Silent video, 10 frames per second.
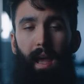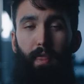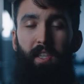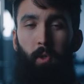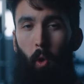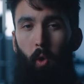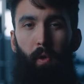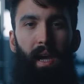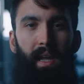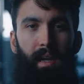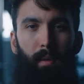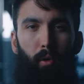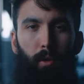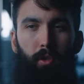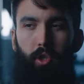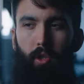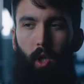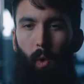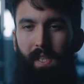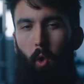And this yo-yo dieting approach
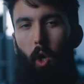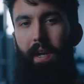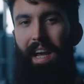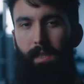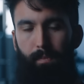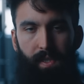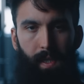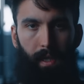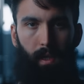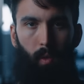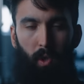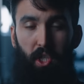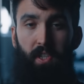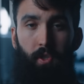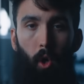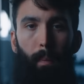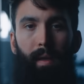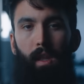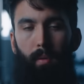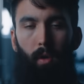goes into our next mistake, which is
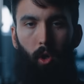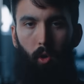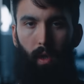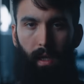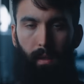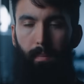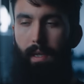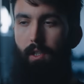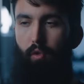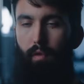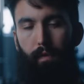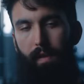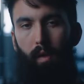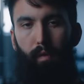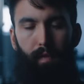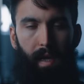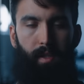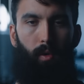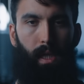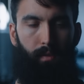stopping the bulk early because you feel fat
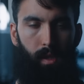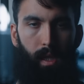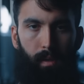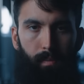on a given day.